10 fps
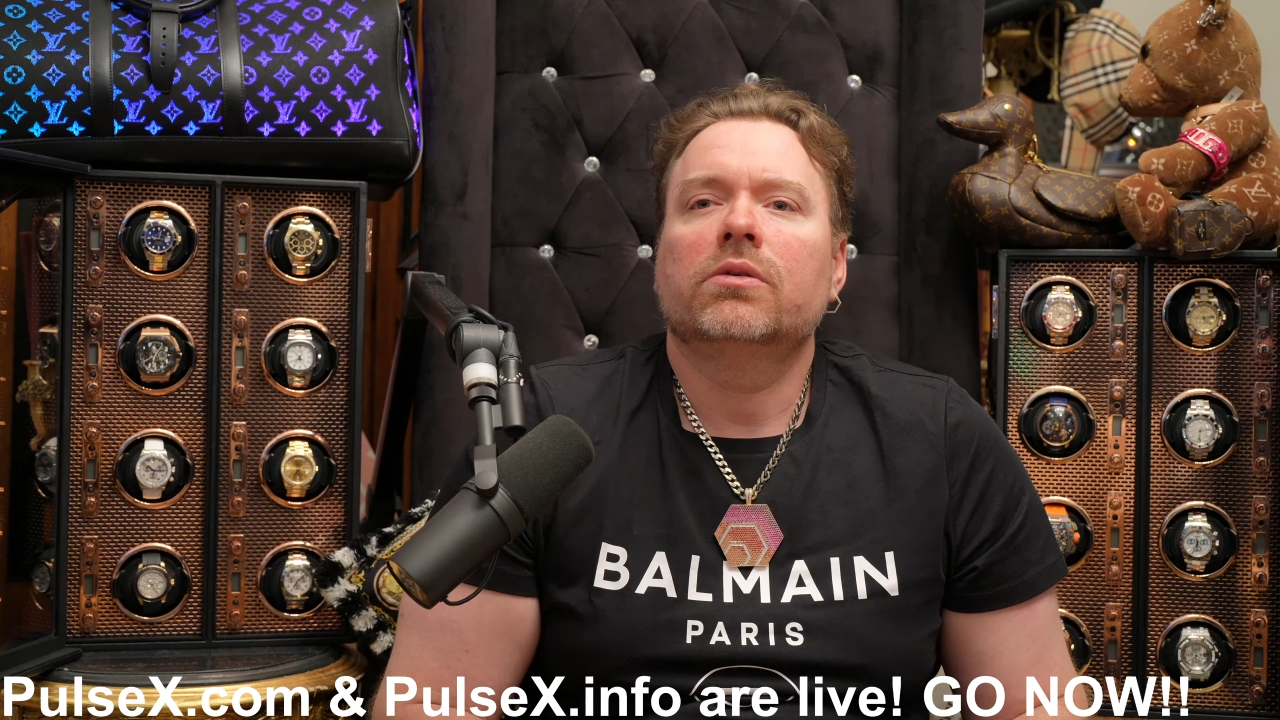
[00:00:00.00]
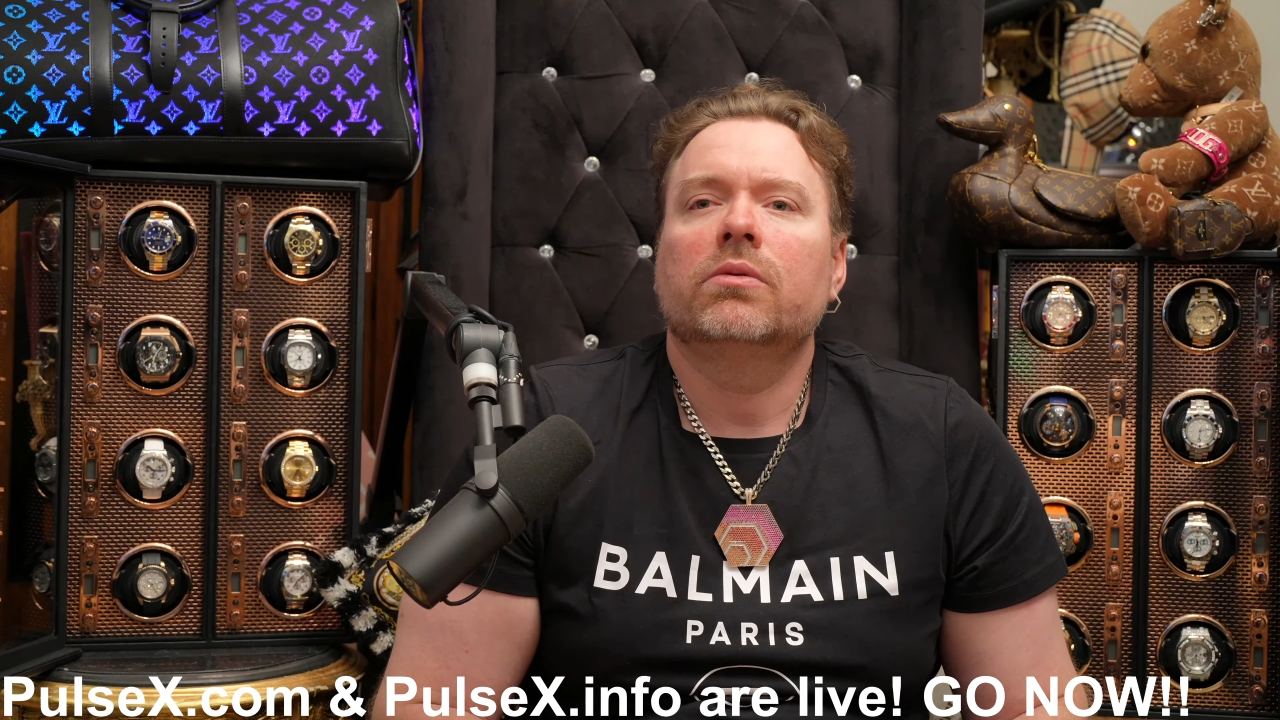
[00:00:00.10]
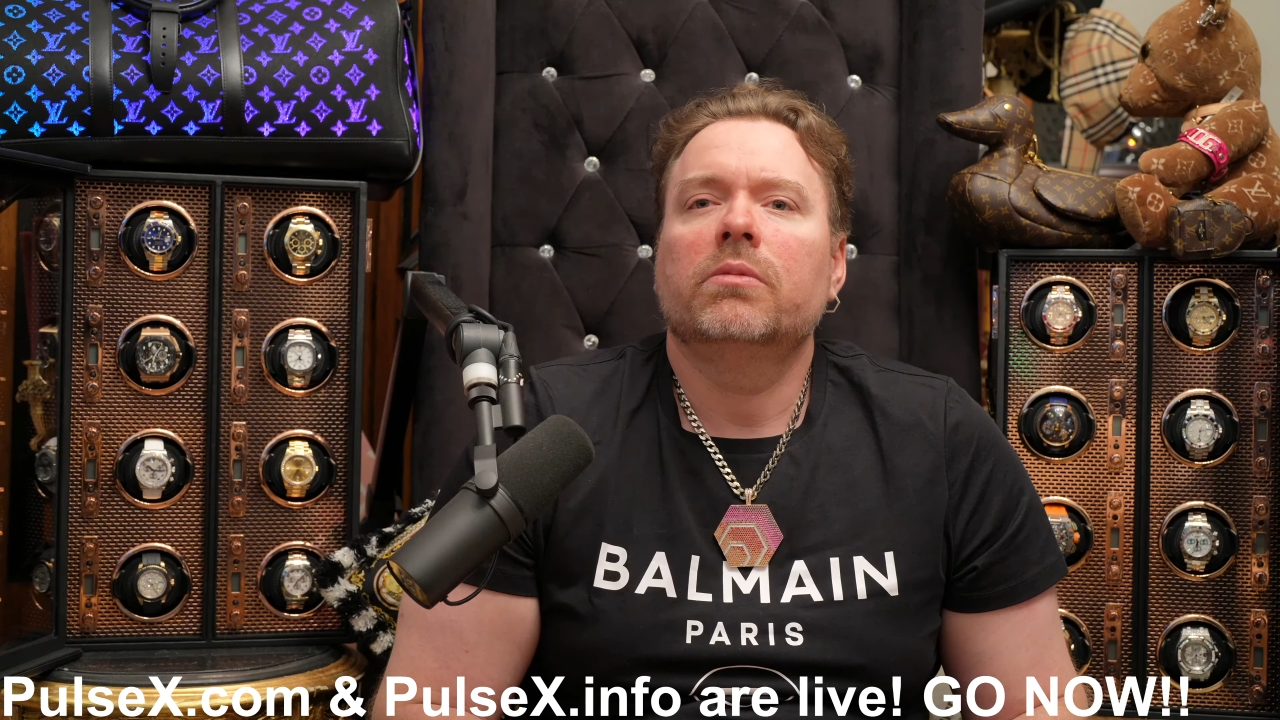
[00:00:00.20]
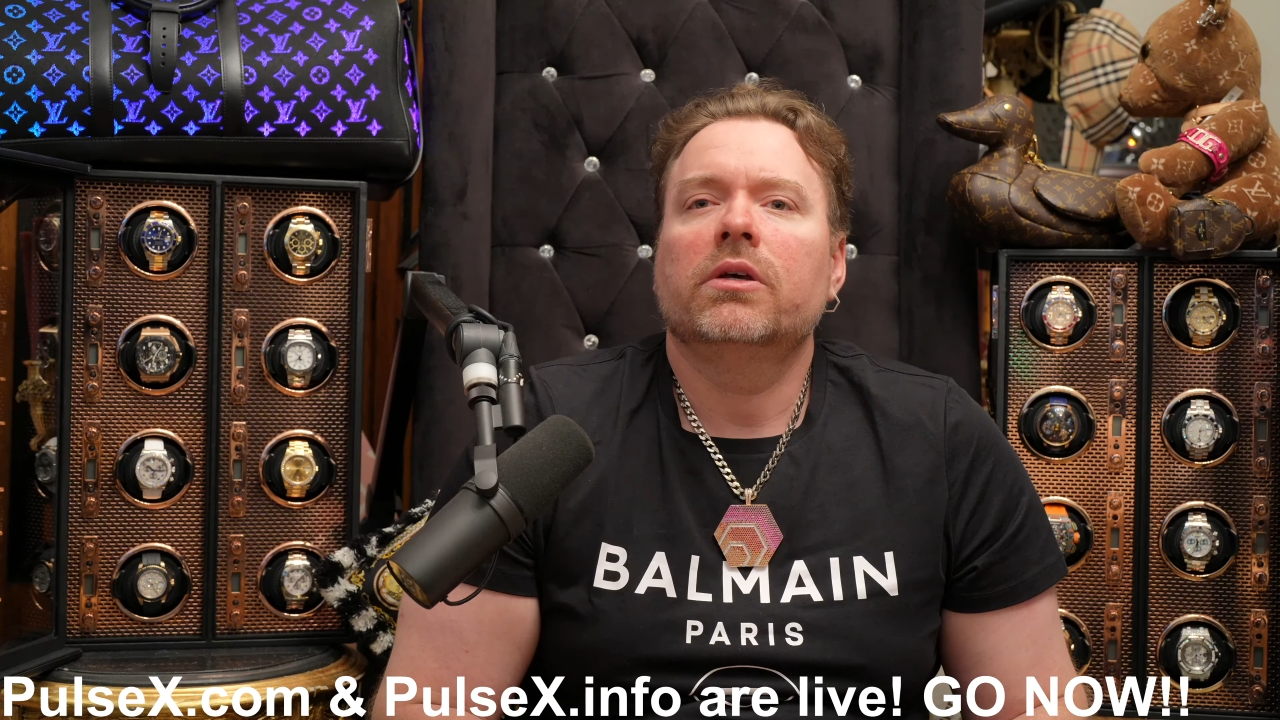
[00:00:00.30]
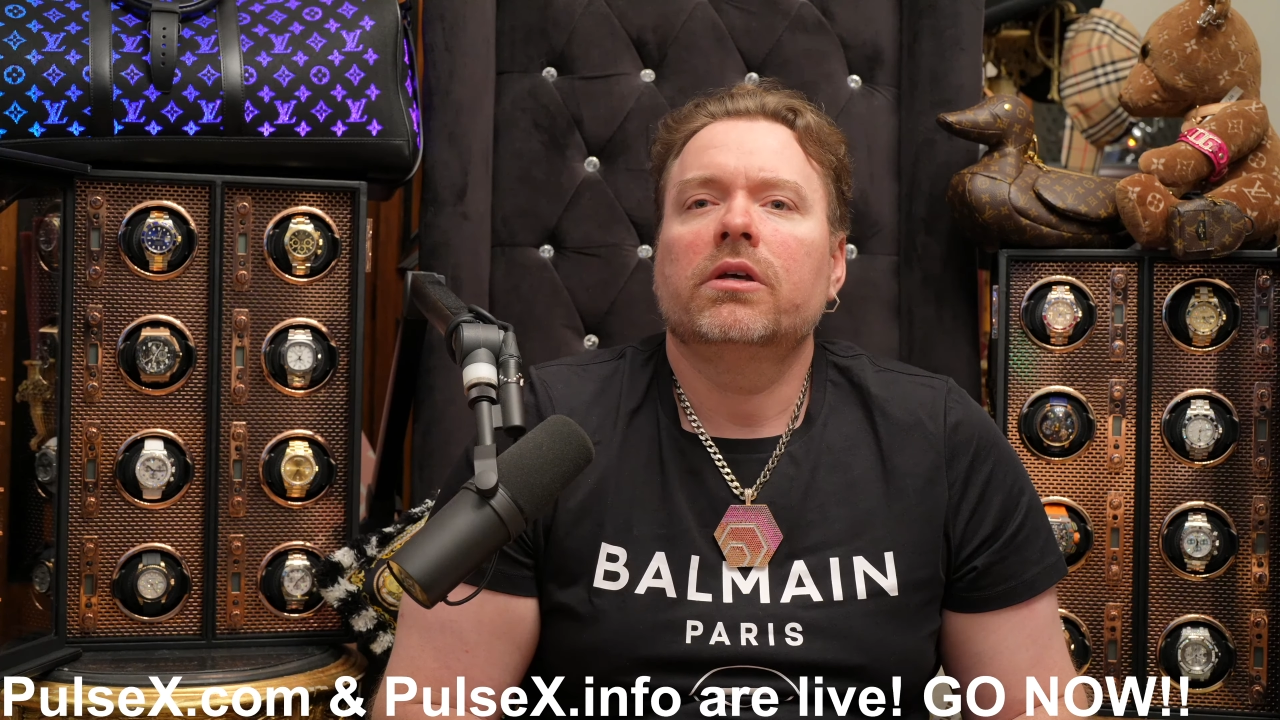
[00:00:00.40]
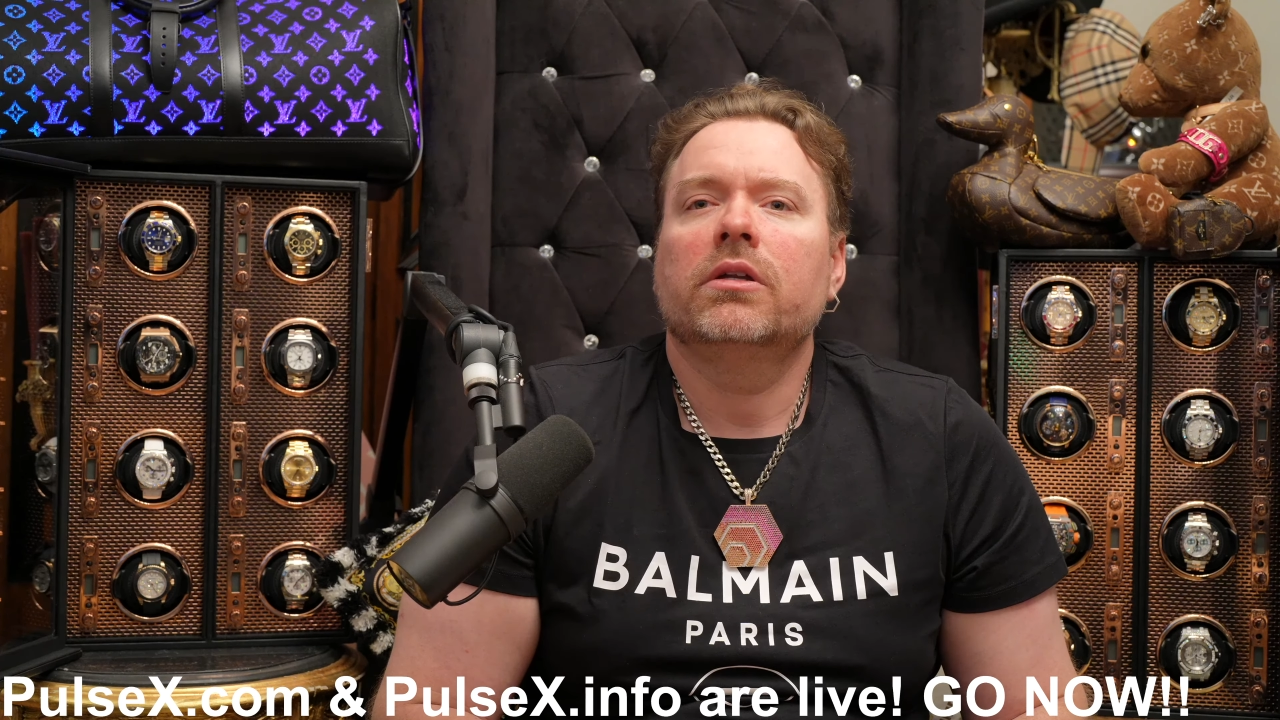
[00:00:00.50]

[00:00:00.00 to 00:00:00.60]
3 million